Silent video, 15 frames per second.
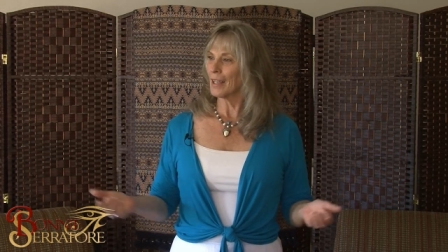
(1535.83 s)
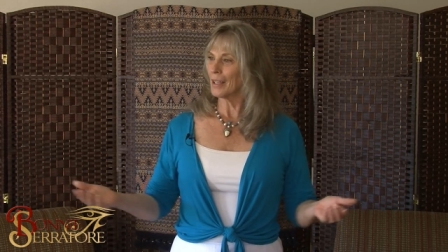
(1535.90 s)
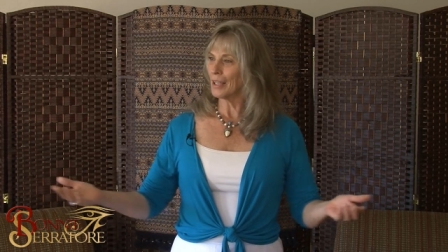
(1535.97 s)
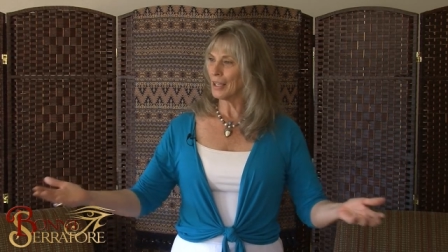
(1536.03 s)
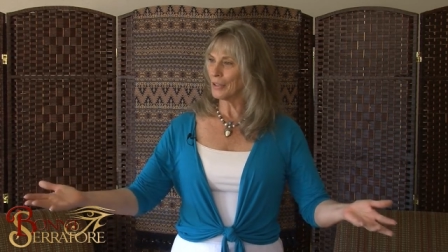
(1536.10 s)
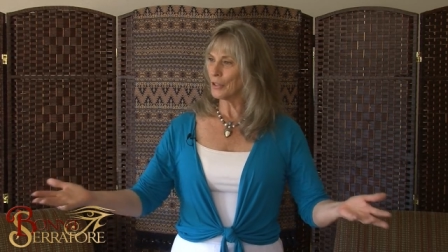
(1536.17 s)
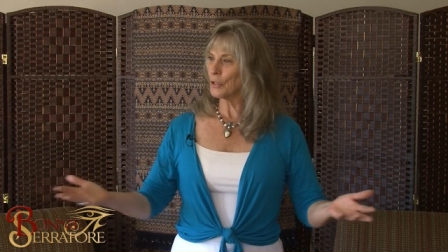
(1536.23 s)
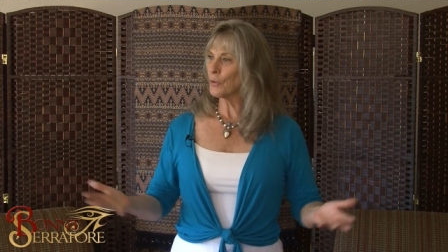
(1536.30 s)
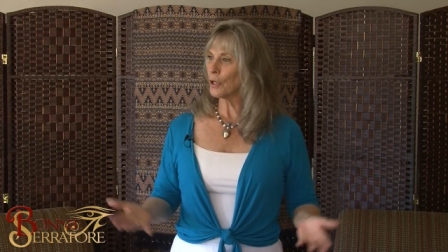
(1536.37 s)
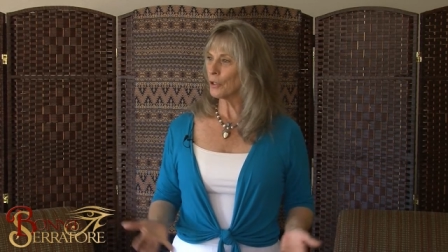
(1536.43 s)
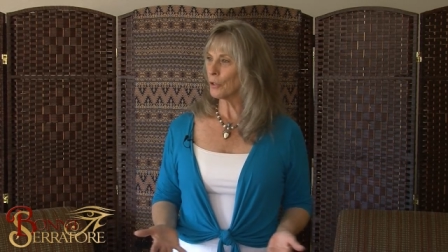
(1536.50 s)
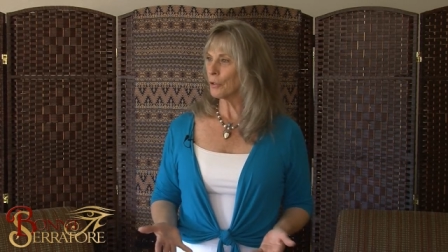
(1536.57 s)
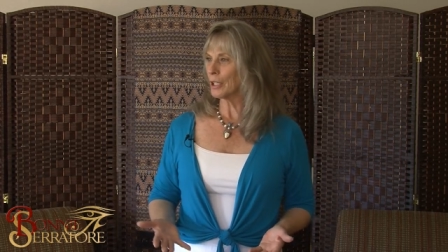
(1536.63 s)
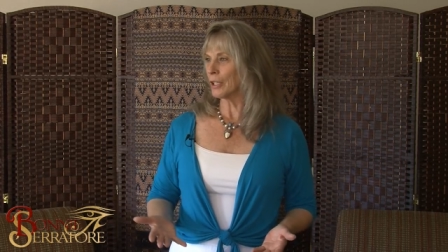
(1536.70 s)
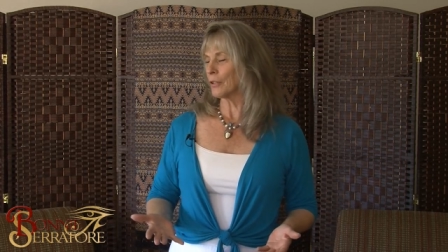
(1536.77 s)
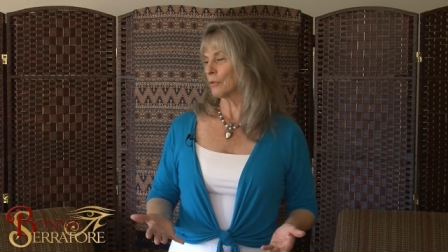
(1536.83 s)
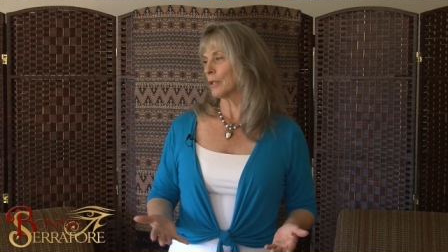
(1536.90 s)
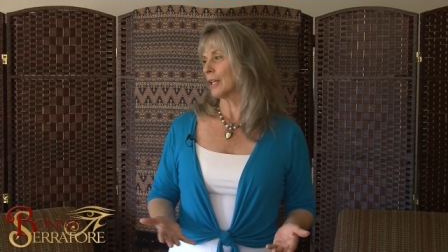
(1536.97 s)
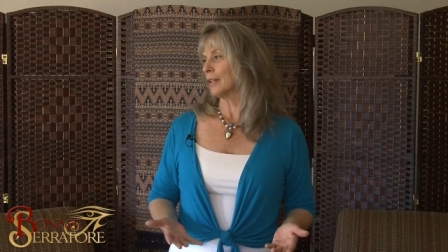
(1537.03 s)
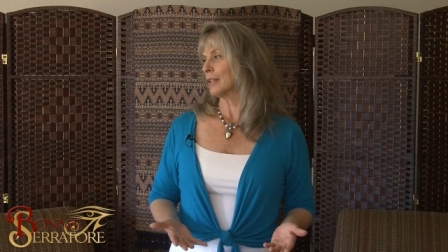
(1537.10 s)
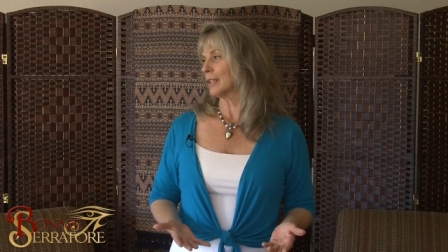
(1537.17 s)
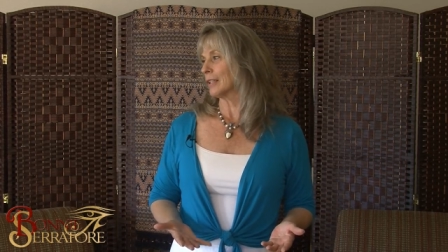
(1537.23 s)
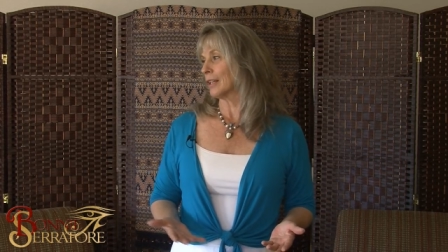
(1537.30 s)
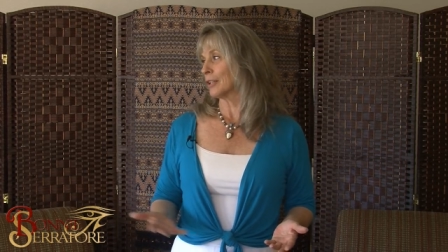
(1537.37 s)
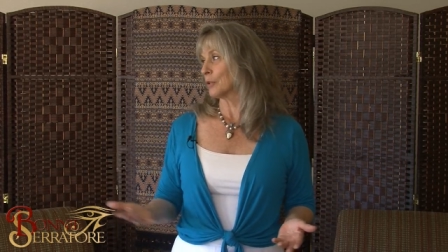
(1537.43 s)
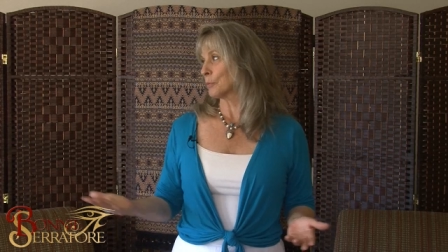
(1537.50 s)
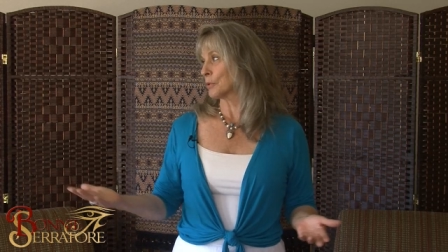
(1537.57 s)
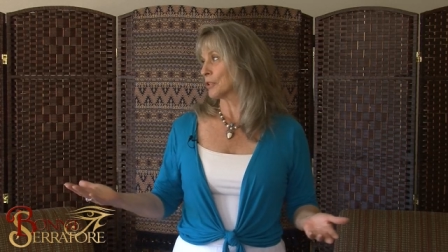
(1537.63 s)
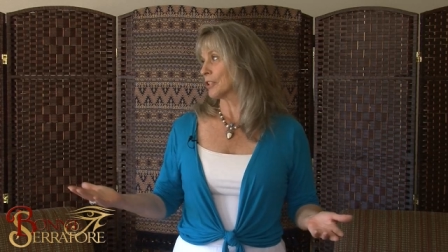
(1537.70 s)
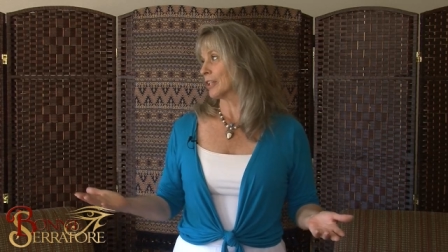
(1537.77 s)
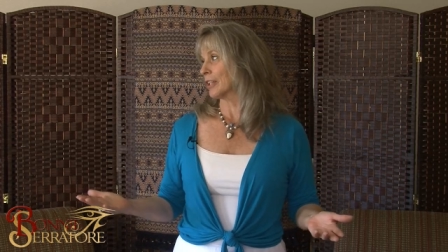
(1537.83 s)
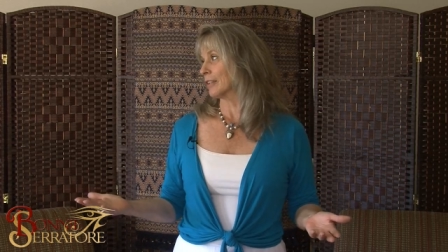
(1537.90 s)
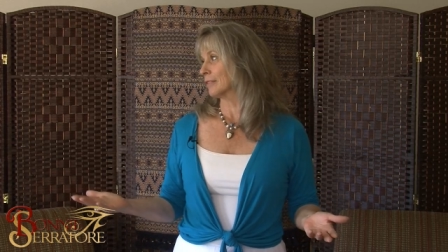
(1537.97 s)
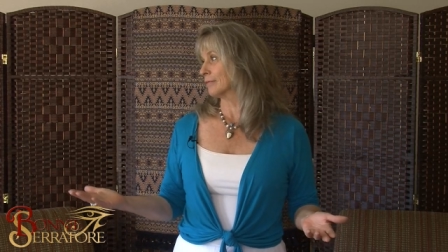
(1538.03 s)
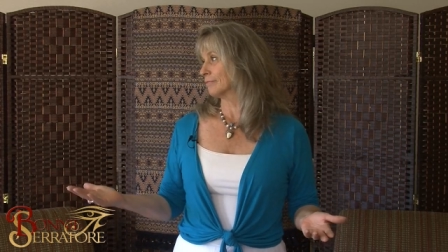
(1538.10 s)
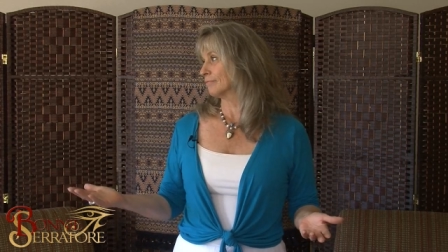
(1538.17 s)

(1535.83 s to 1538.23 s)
and you are creating your reality one hundred percent.